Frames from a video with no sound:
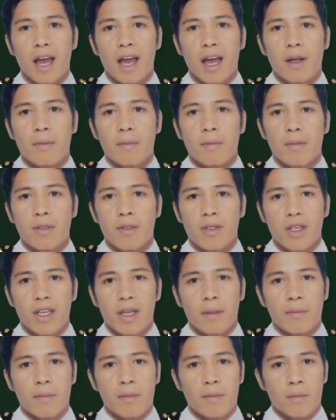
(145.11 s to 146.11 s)
height,
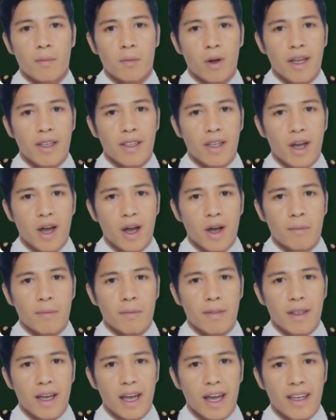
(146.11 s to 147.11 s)
GM, righting arm,